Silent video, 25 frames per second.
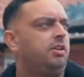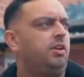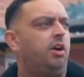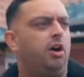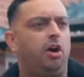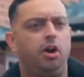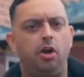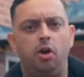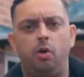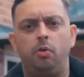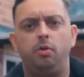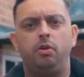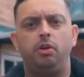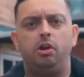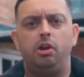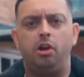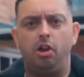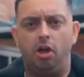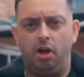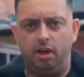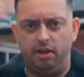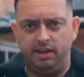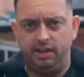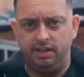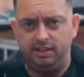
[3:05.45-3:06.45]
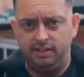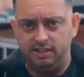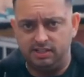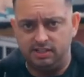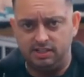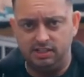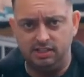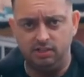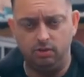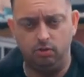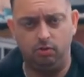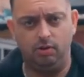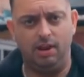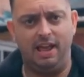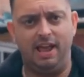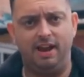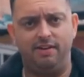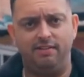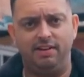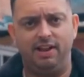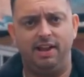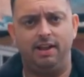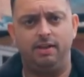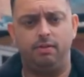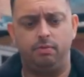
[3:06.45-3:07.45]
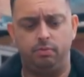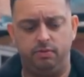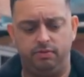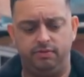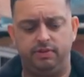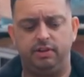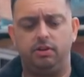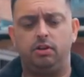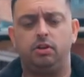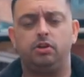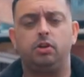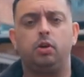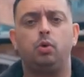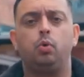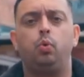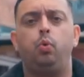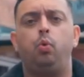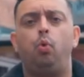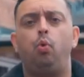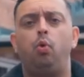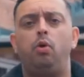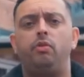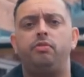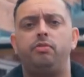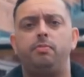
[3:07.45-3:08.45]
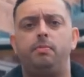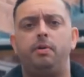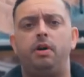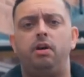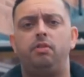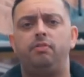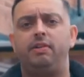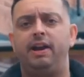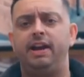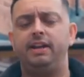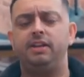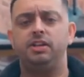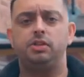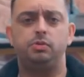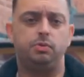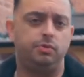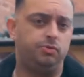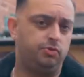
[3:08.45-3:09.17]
I own a lot in this little area within like a quarter of a mile radius.